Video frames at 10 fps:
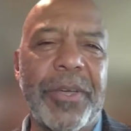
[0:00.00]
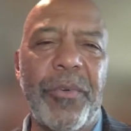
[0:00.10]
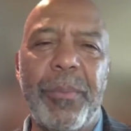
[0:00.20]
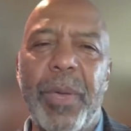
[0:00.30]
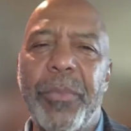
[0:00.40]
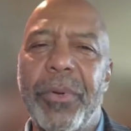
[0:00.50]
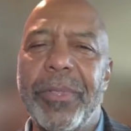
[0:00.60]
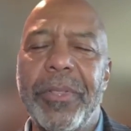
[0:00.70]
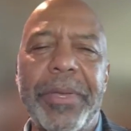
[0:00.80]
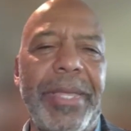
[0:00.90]
I remember
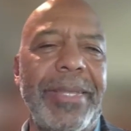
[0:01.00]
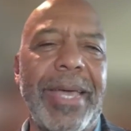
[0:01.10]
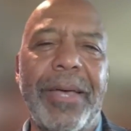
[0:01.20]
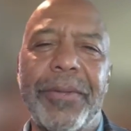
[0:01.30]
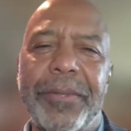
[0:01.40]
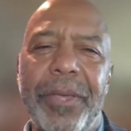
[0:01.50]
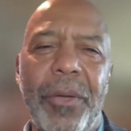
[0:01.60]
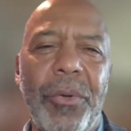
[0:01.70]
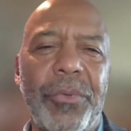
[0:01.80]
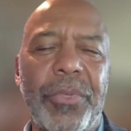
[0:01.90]
looking down on the
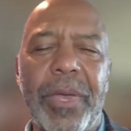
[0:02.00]
earth